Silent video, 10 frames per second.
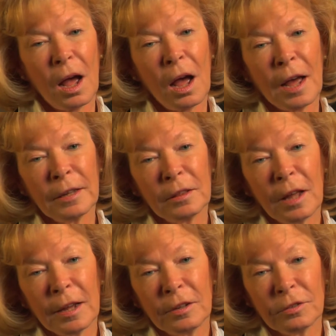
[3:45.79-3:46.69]
I
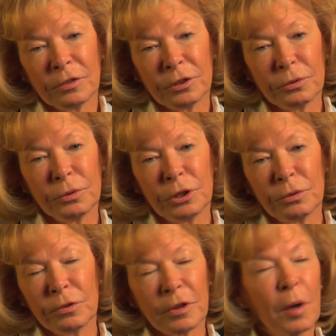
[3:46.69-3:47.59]
like to
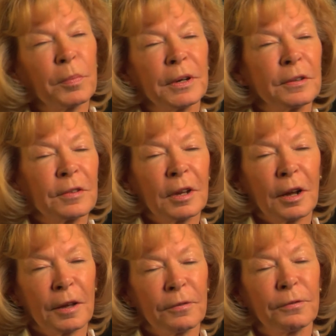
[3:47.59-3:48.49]
use companies that
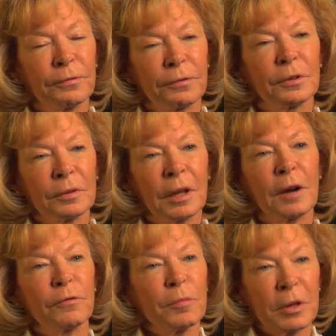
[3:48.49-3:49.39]

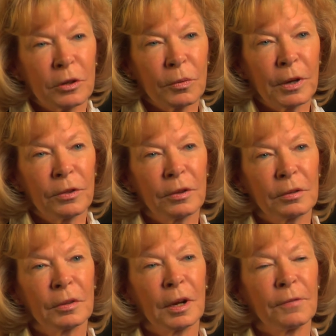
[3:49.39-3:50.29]
I'm familiar with,
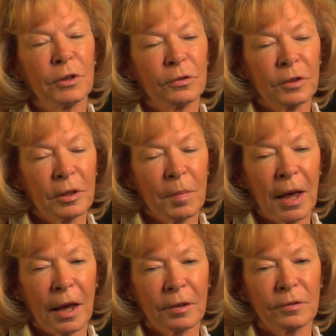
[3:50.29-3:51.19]
that I've used in the
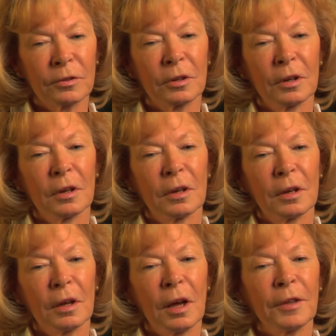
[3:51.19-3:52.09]
past.
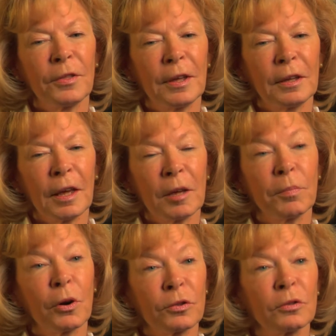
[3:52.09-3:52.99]
I think a
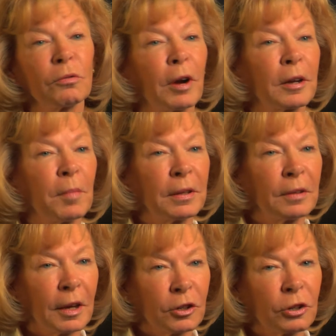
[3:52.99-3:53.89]
personal
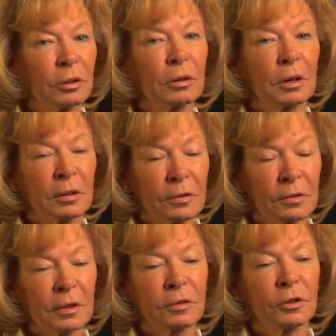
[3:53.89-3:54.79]
recommendation
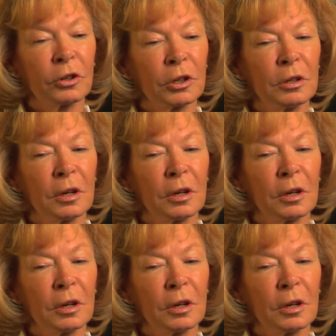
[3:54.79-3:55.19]
is good.